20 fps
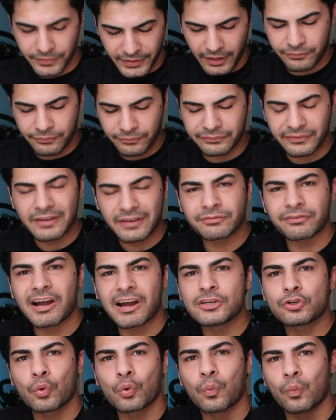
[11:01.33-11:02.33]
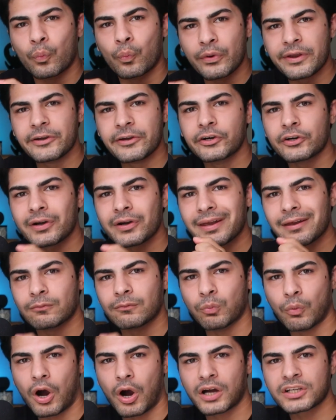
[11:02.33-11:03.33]
If I don't wear a
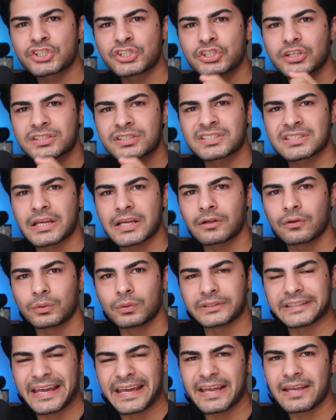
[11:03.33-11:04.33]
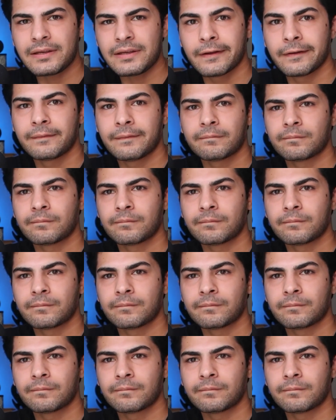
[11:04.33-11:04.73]
watch a single day,